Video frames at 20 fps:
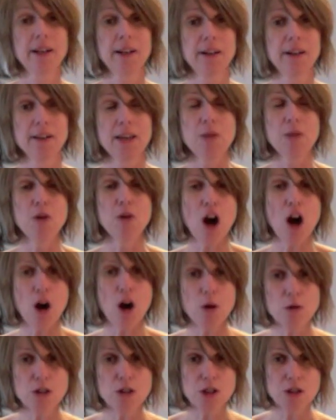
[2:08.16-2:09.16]
They will
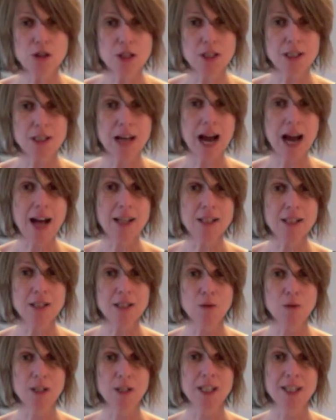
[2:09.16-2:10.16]
hold you to task
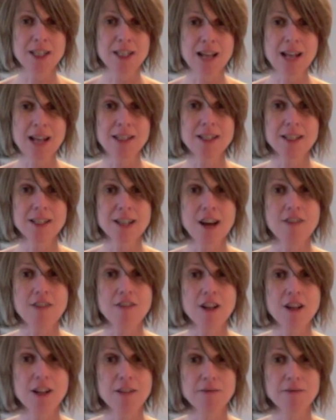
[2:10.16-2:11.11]
when it's necessary.